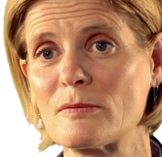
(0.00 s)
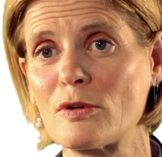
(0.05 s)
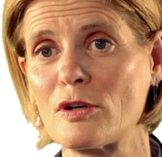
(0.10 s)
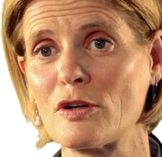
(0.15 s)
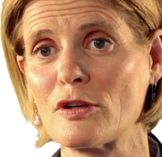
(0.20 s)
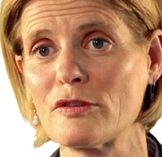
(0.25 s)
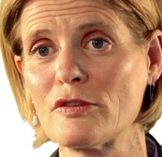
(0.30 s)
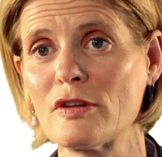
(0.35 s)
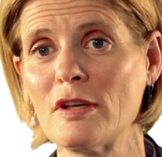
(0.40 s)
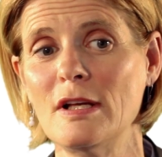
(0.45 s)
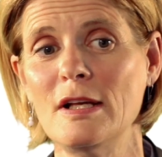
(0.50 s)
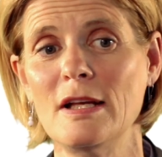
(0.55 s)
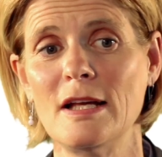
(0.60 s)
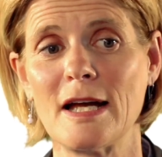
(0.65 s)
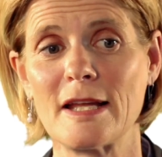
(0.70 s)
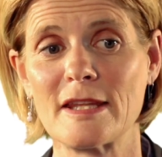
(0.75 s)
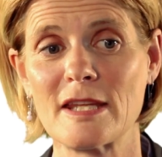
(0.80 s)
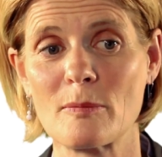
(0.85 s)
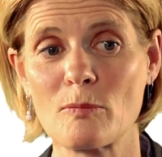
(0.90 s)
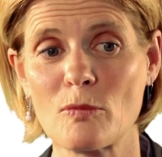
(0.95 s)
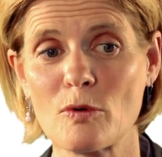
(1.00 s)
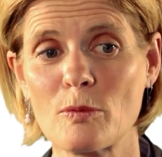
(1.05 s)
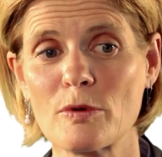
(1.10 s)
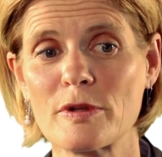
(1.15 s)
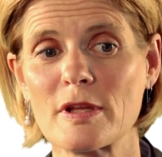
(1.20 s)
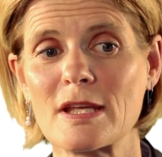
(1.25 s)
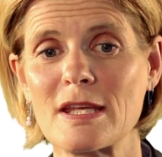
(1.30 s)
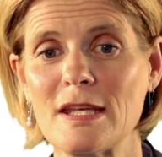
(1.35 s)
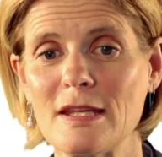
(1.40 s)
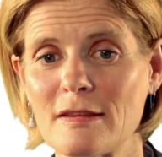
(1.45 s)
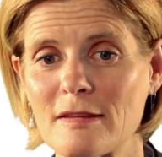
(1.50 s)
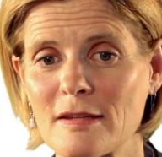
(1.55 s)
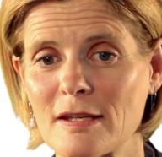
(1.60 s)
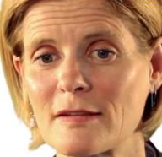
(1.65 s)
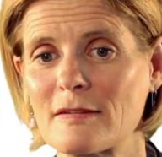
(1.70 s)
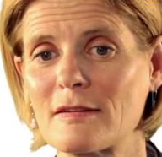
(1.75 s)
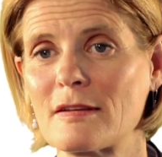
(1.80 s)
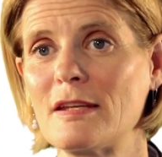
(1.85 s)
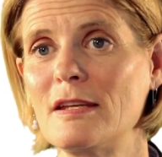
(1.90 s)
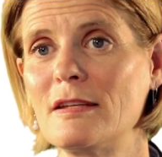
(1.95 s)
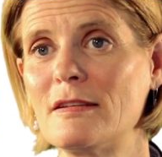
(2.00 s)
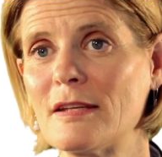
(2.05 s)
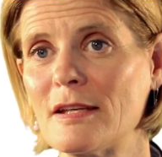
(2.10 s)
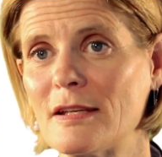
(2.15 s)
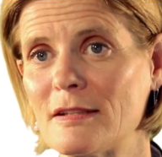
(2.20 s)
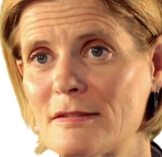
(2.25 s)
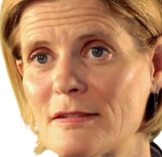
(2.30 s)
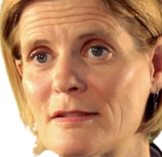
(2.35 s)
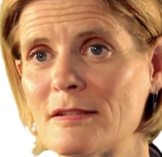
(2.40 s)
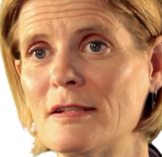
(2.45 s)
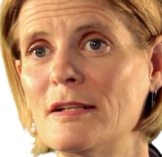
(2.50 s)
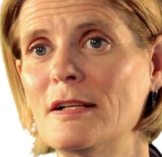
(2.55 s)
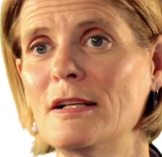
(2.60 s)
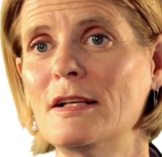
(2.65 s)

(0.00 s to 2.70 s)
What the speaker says: was, and then what were the key things that he did